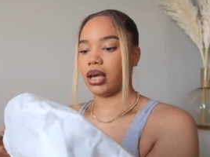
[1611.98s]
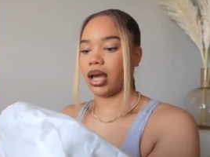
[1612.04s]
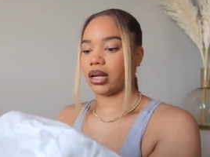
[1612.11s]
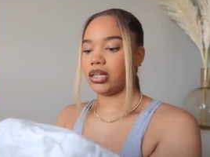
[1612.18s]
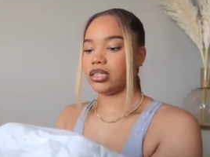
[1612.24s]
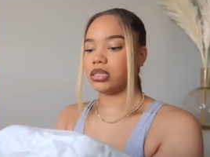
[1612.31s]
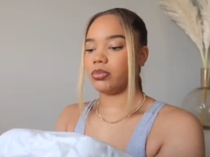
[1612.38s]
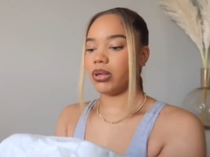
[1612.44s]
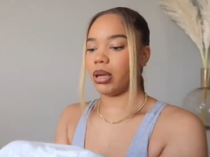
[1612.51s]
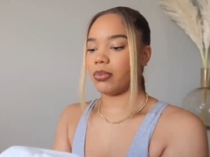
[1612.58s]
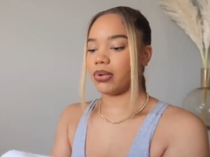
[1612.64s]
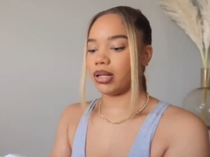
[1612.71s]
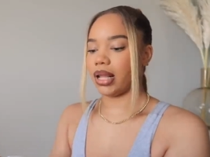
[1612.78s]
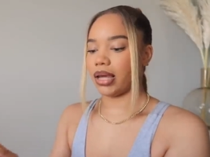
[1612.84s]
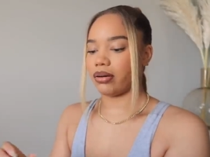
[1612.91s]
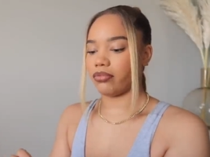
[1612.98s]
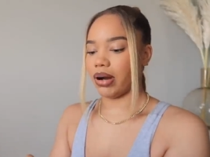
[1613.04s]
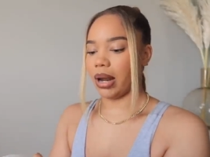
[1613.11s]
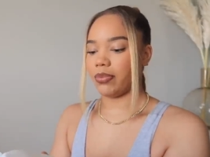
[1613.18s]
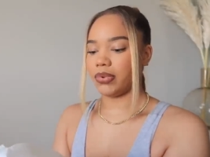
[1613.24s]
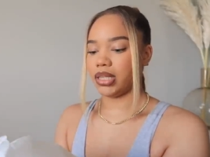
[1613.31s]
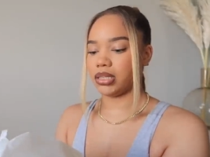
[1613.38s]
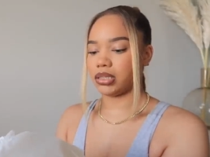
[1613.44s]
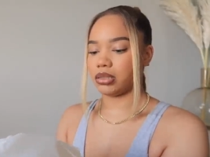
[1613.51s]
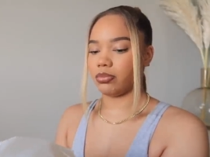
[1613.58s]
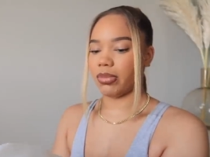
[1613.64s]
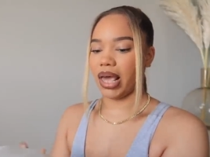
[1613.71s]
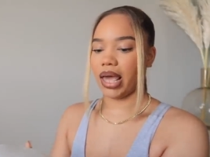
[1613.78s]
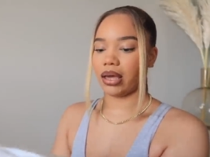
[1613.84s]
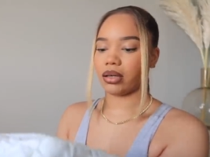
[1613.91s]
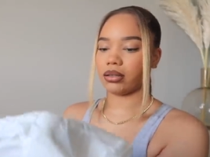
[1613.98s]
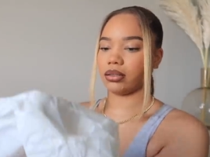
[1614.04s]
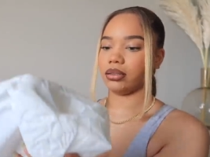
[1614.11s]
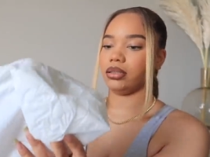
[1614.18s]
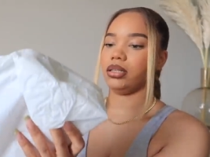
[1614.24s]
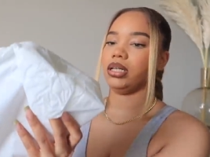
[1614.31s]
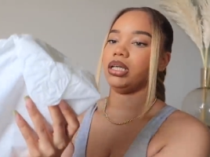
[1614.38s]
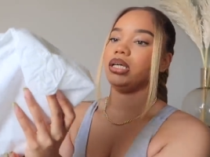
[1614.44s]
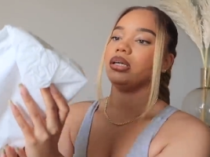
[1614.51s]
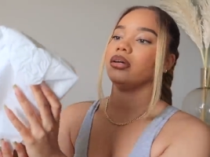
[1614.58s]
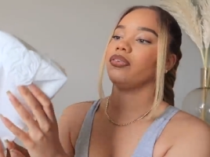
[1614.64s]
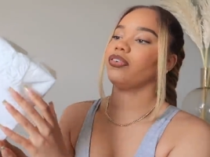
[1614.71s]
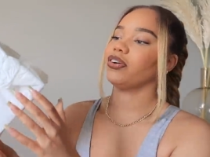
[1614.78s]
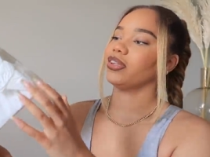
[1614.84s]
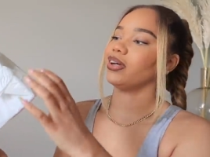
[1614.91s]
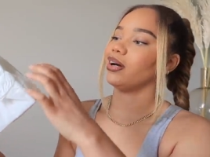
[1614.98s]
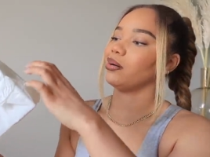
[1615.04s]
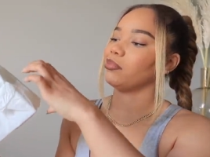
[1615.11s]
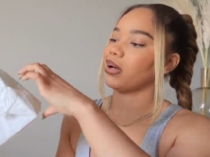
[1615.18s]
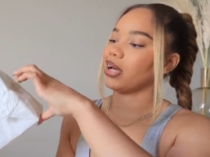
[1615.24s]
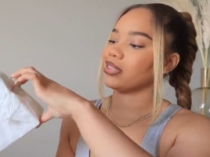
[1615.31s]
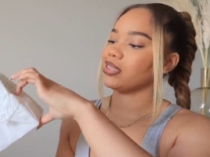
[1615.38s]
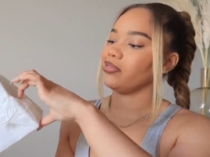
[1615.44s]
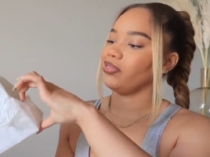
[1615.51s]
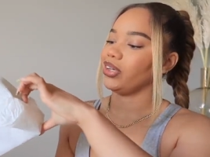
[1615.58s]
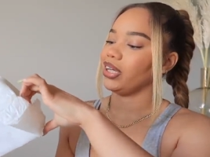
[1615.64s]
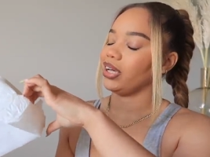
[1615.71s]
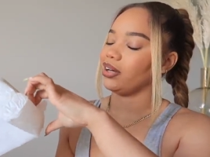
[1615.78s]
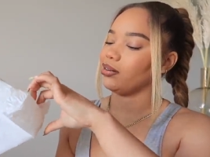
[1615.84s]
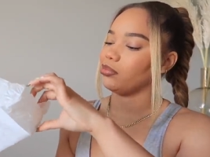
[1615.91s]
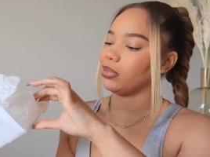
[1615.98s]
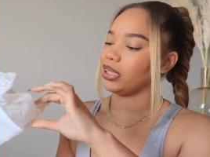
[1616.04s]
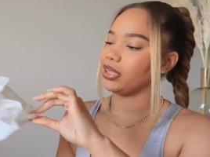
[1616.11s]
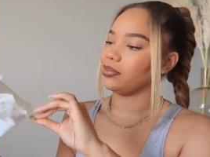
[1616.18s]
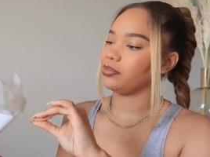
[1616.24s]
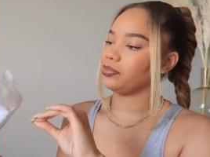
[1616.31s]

I need to be able to like wrap this back neat for the unboxing video, but